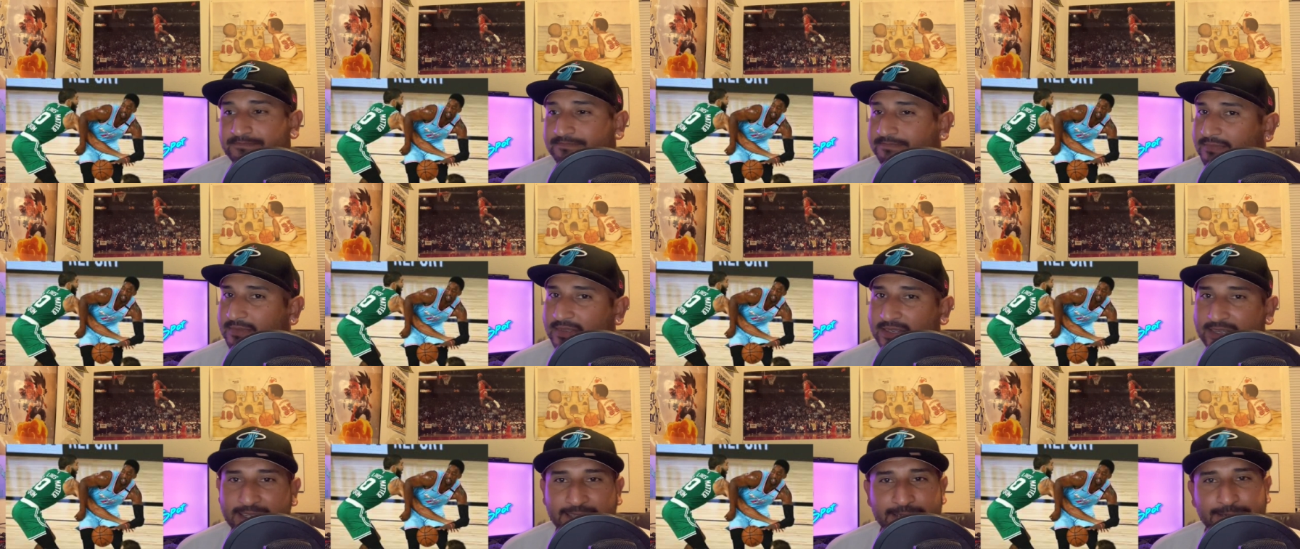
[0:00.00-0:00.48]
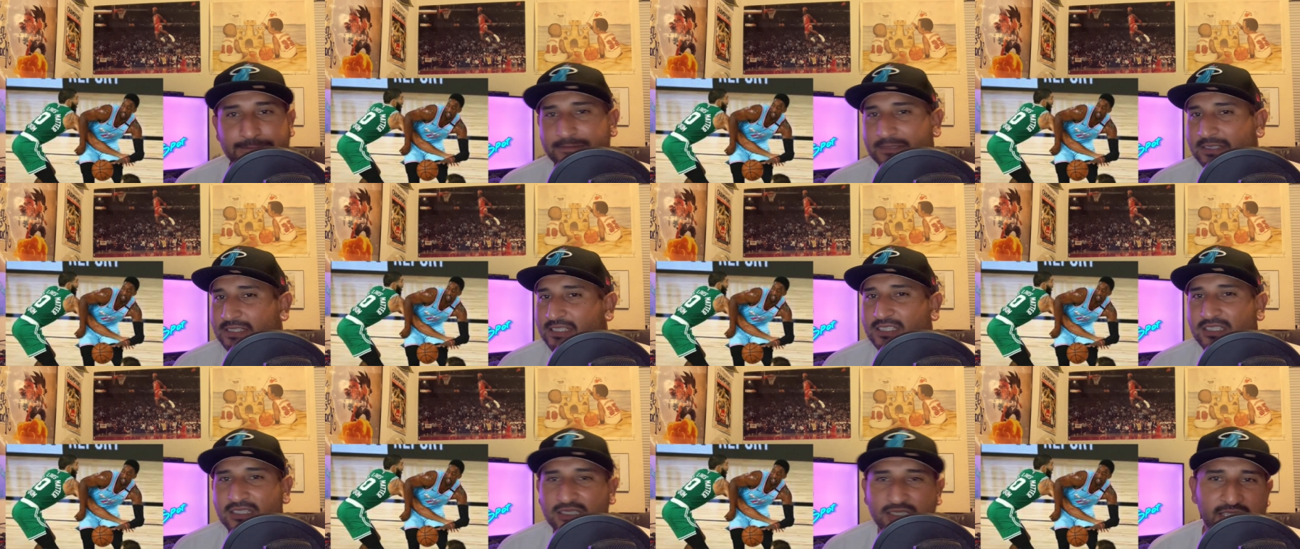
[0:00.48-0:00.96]
It's
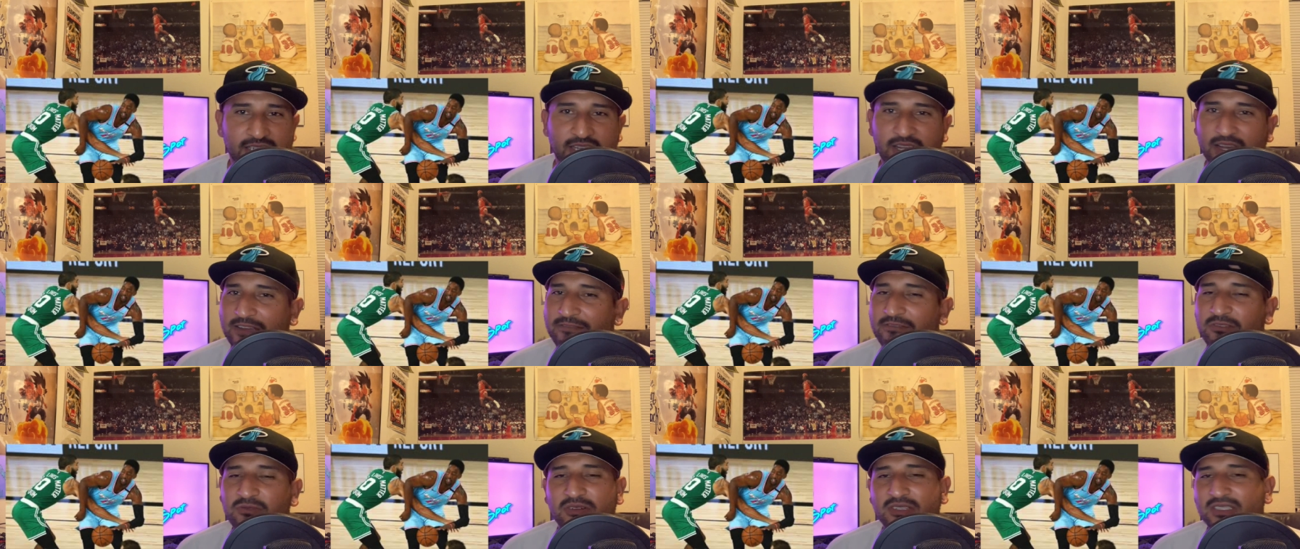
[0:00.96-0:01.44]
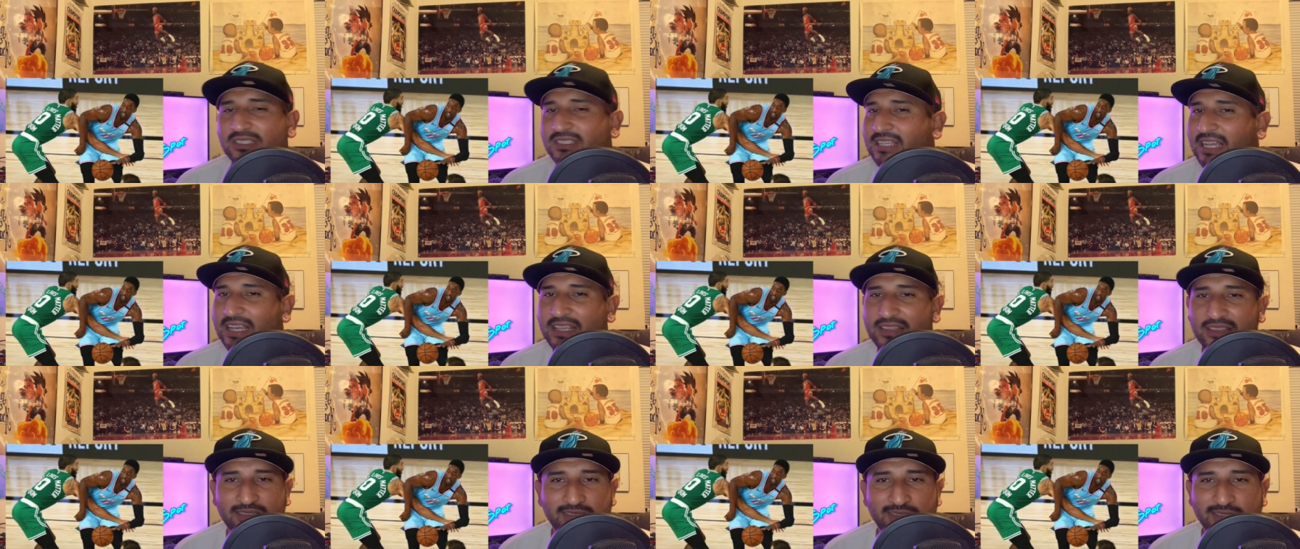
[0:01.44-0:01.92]
just everyone's
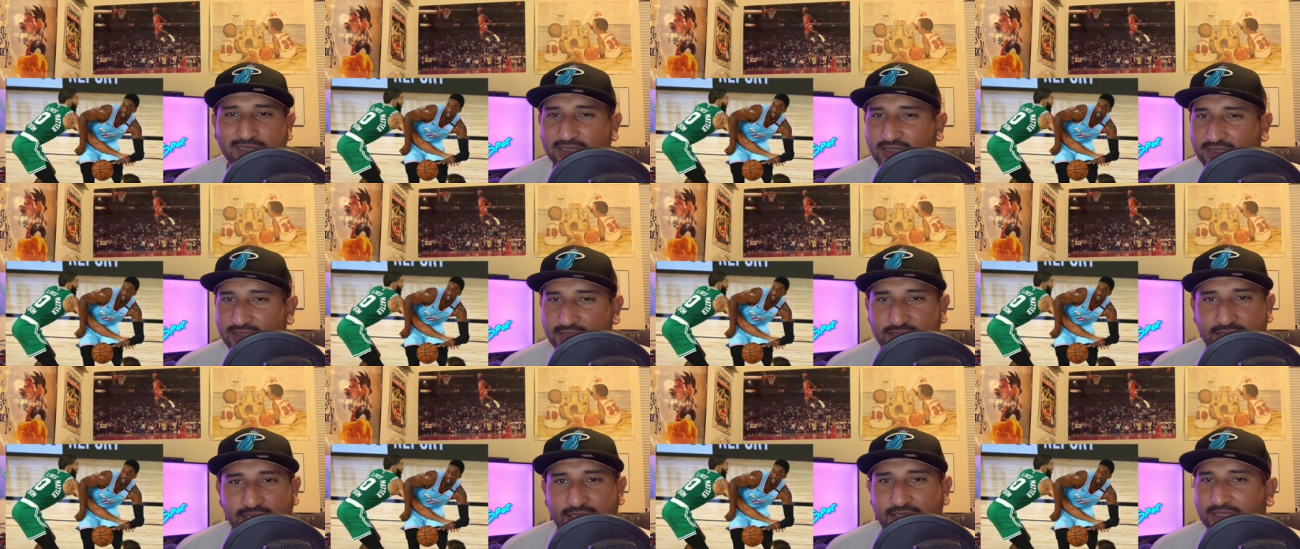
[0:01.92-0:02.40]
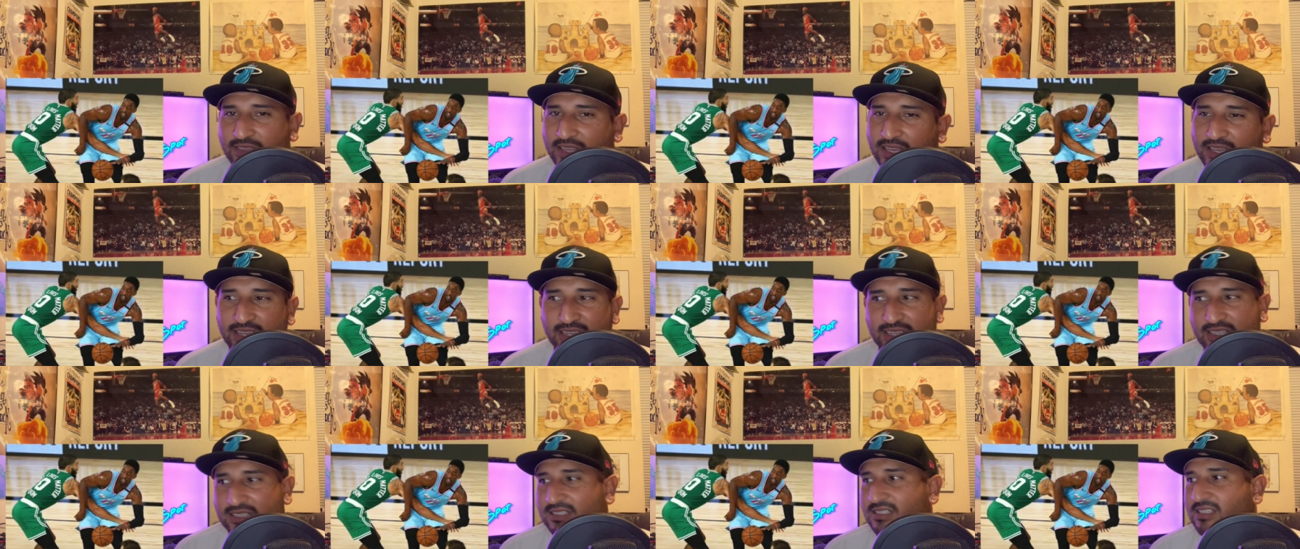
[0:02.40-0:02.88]
saying the
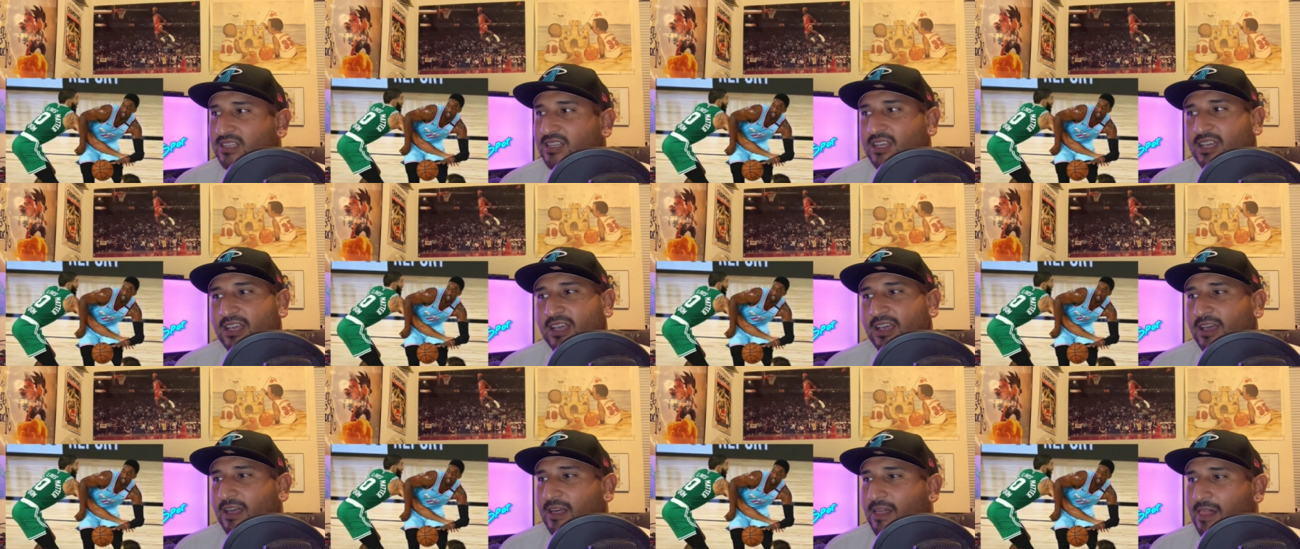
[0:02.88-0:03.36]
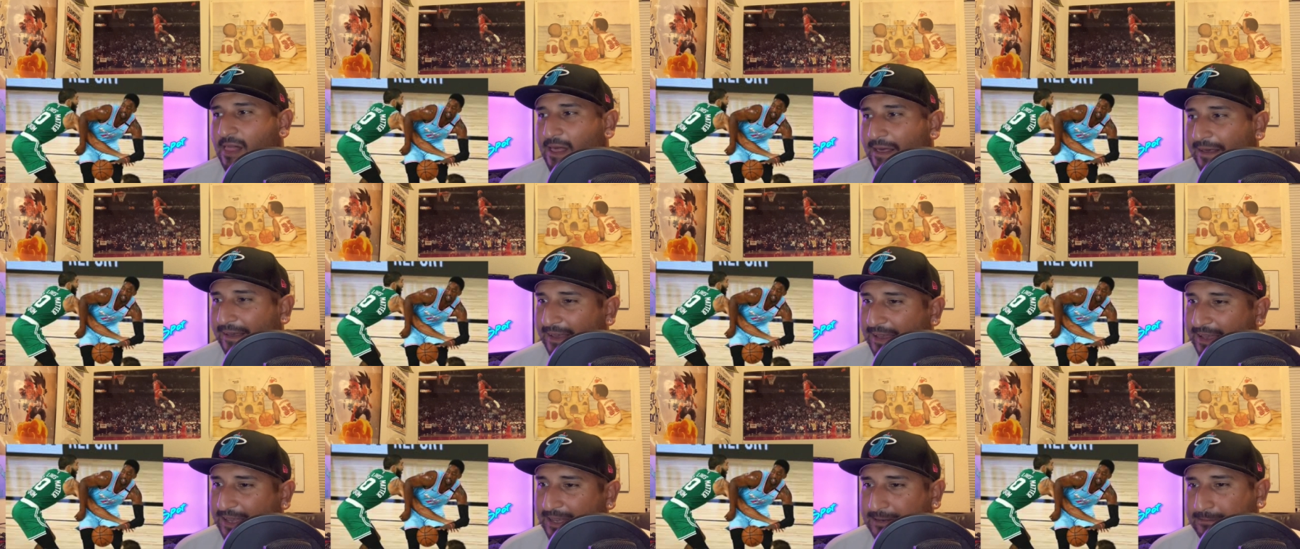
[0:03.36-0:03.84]
things,
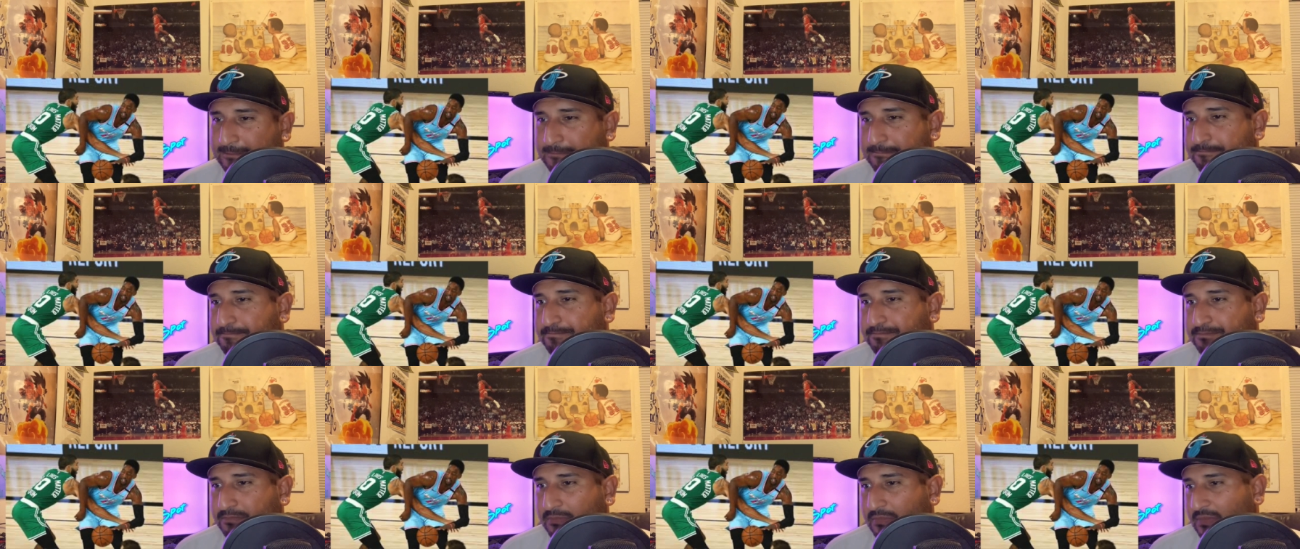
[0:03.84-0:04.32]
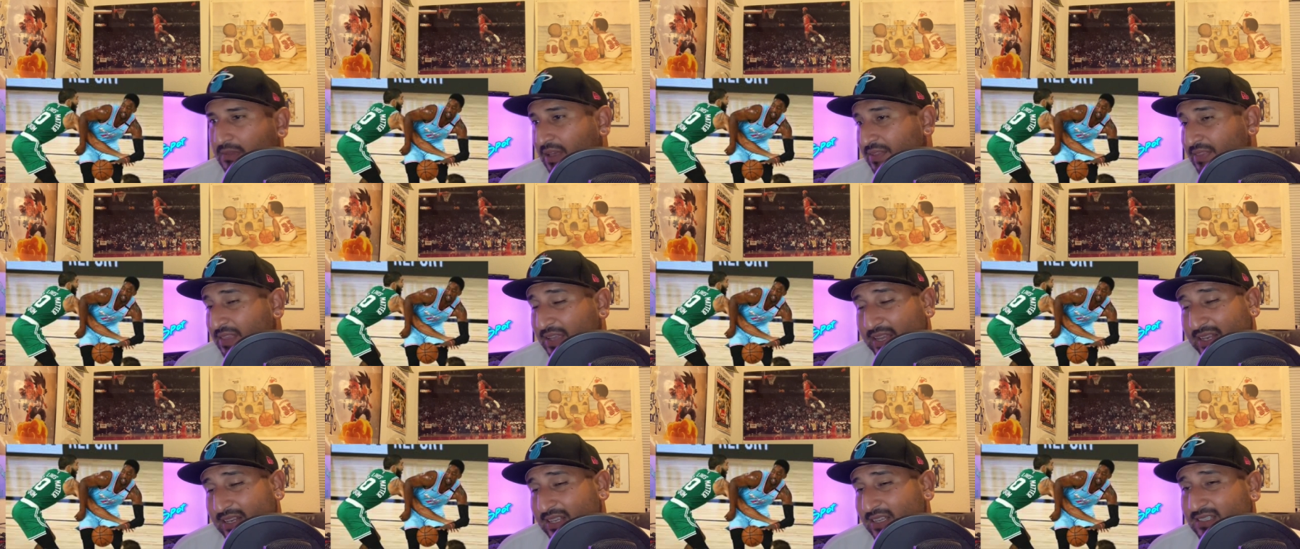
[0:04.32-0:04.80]
and I
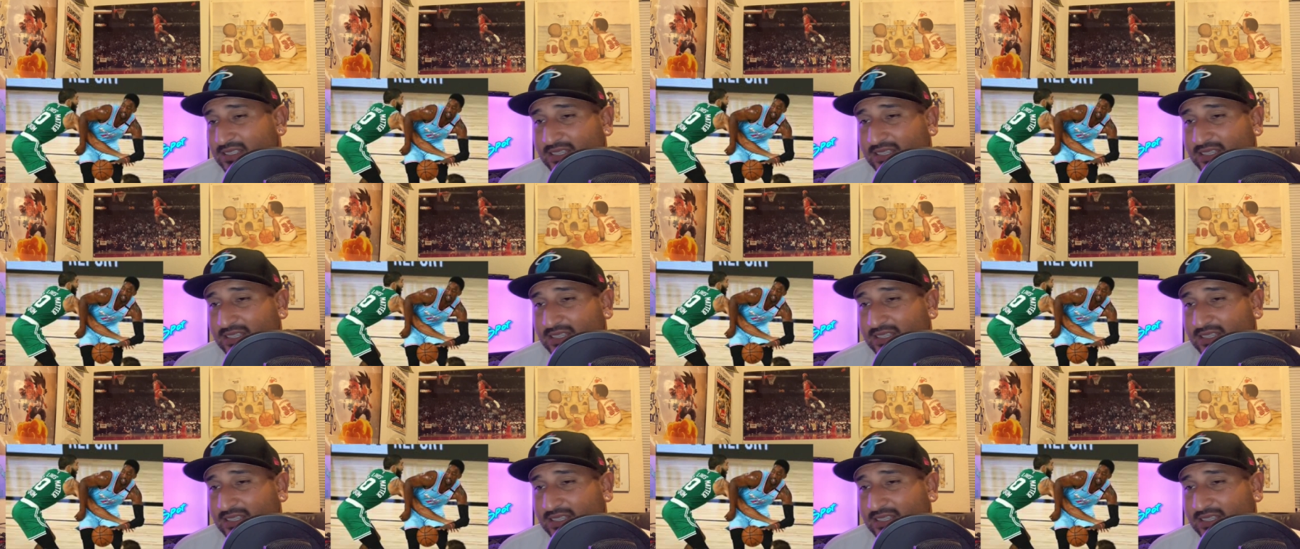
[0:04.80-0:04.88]
think it is.